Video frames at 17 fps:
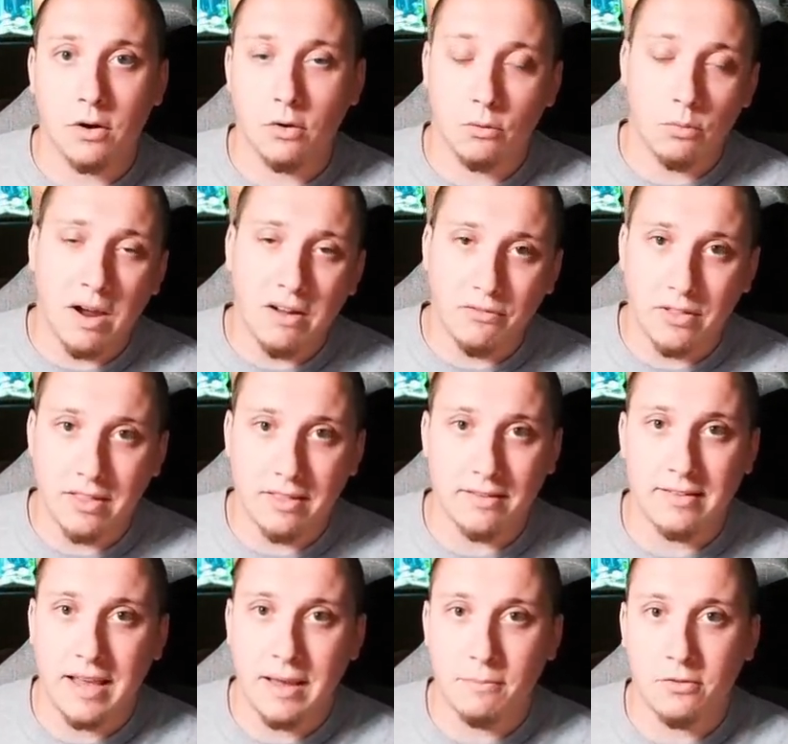or roughly the
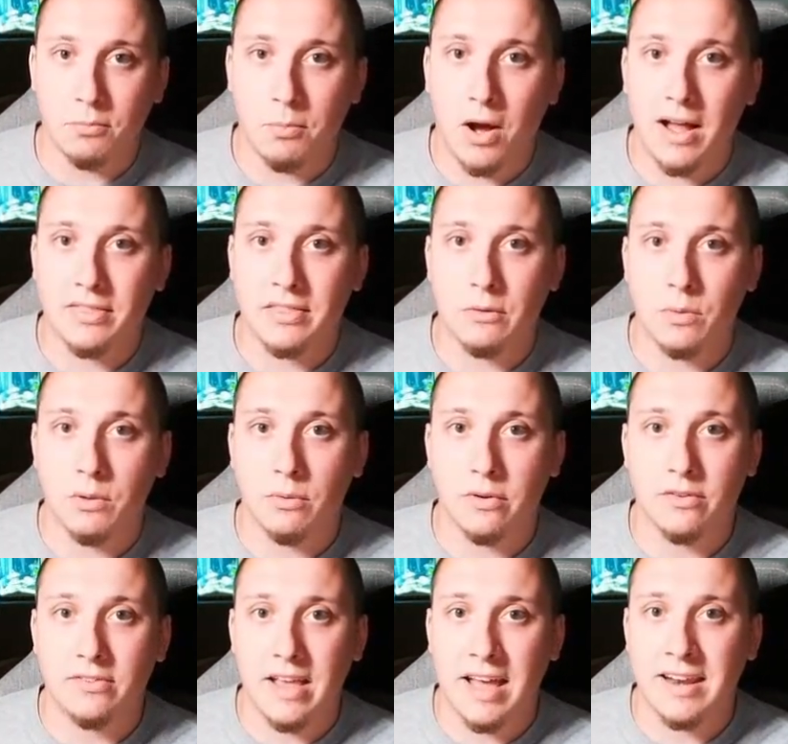same spot that we were
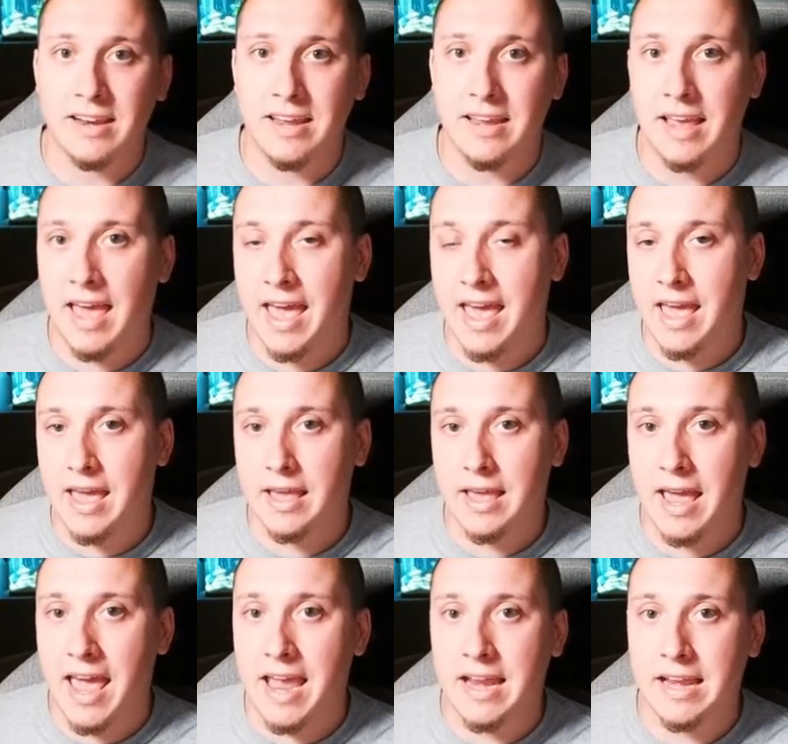sending
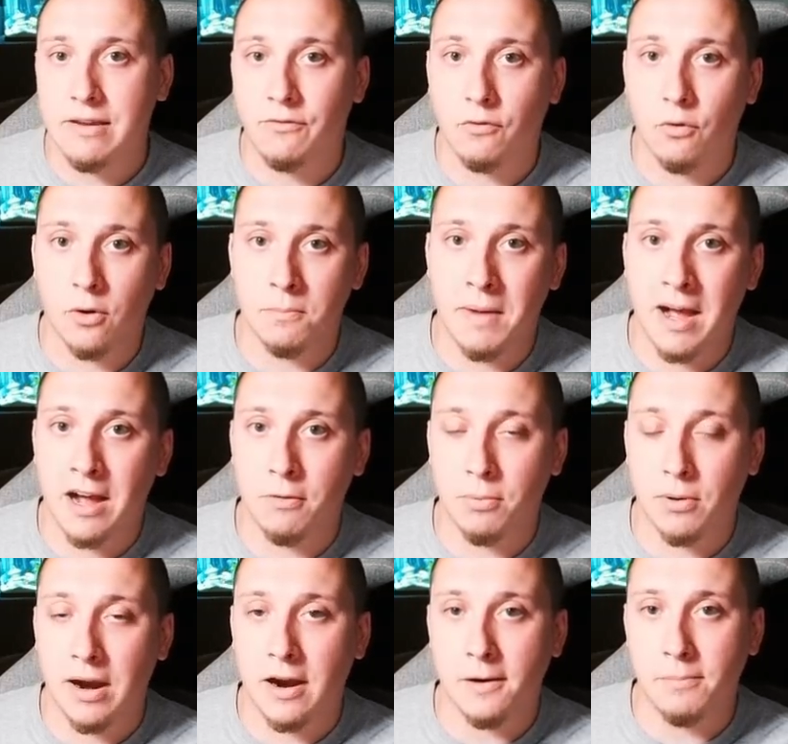a
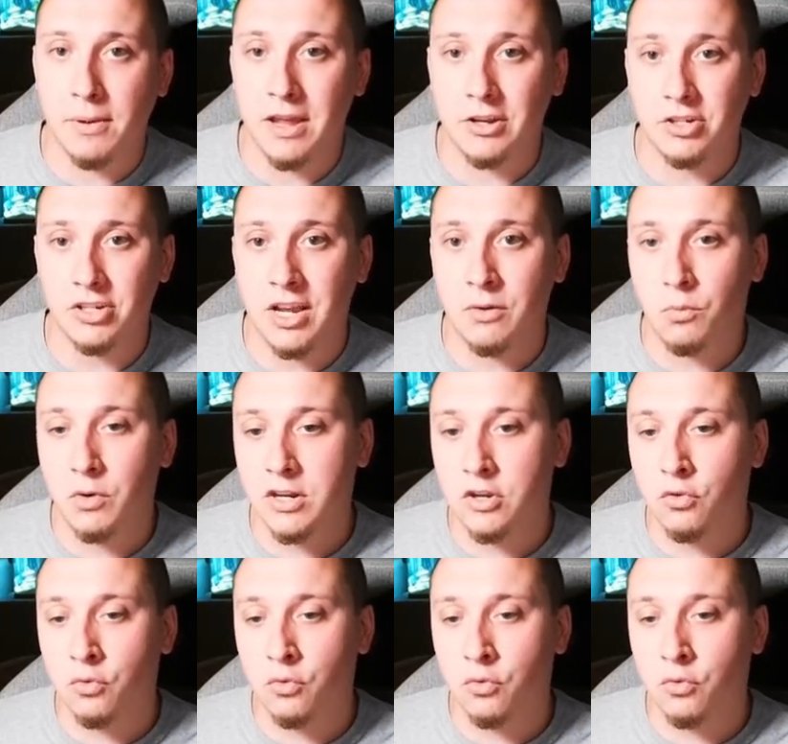84-mile-per-hour pitch. And when you